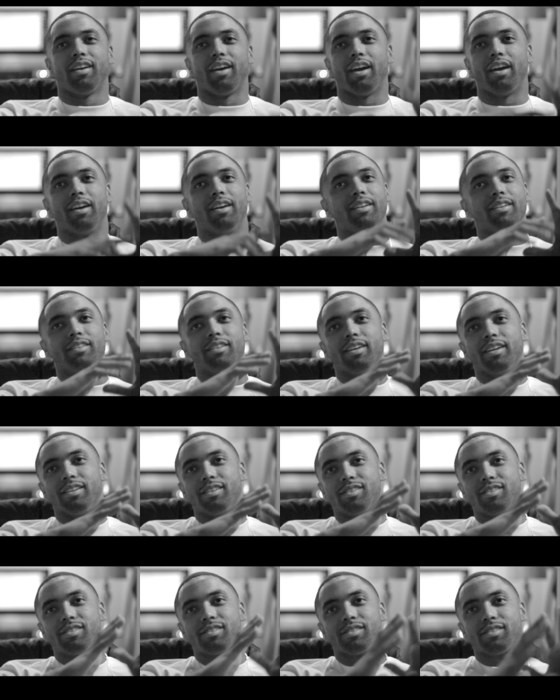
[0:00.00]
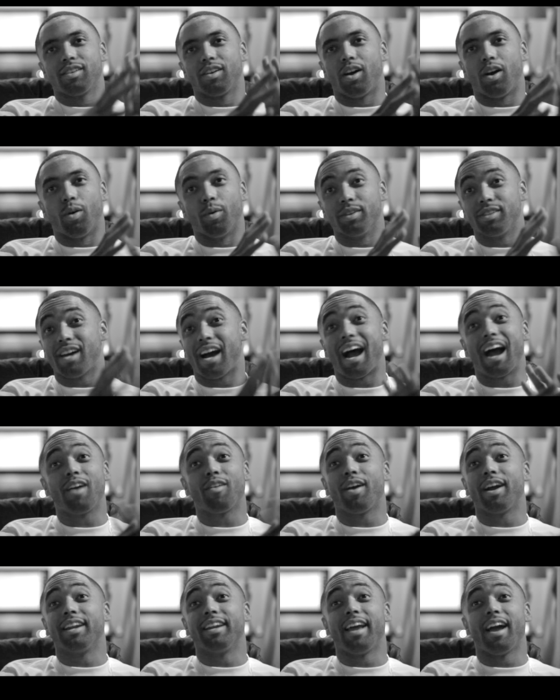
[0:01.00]
And it's oh, it's hot
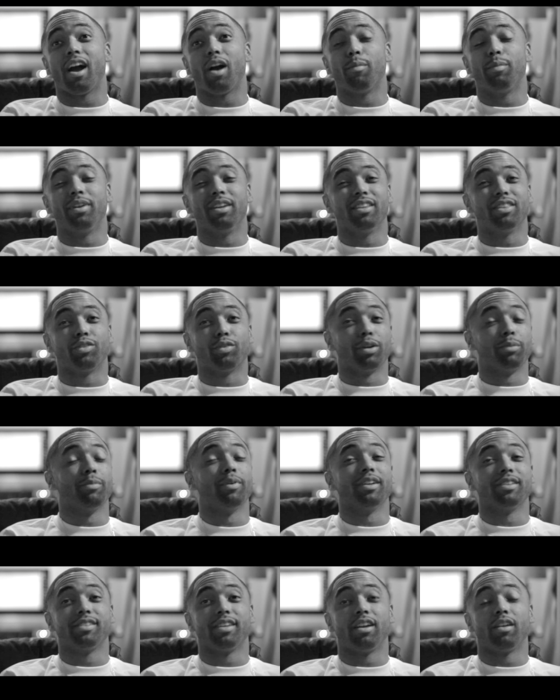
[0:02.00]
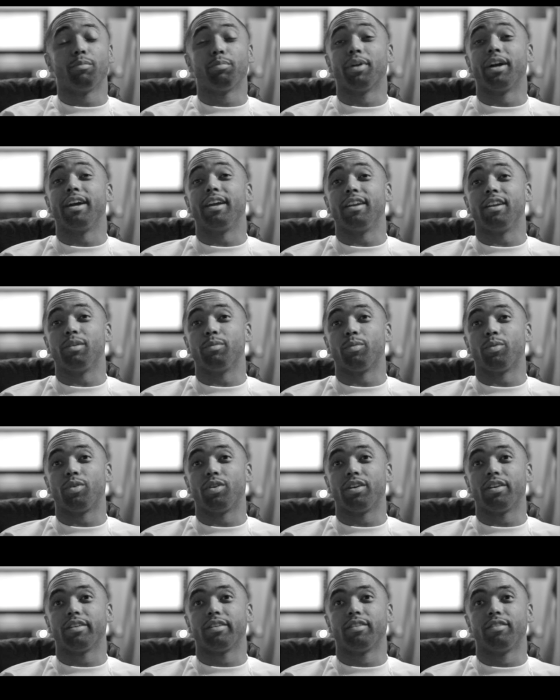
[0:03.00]
right now, but in 3 months they don't play it
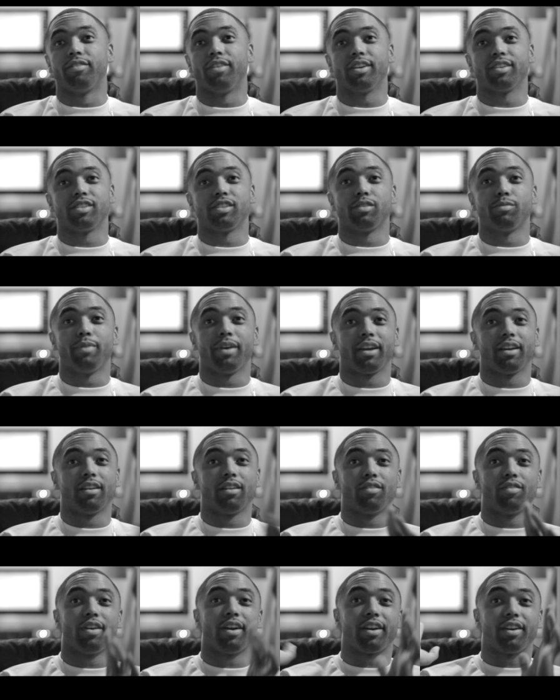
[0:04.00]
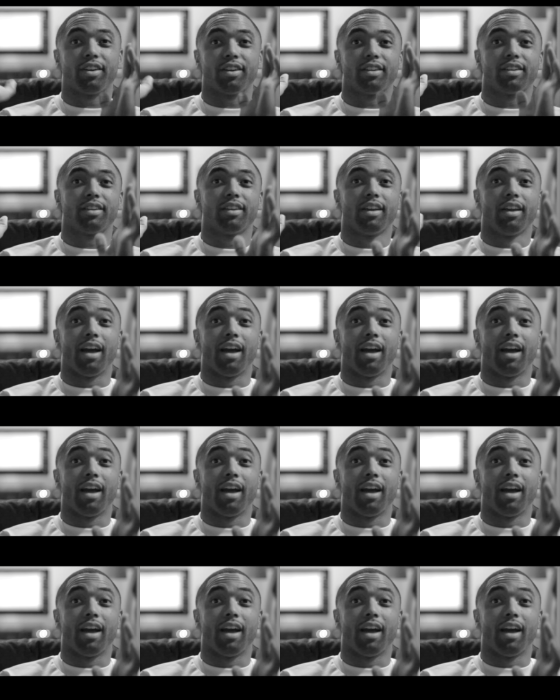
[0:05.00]
anymore, versus making a record.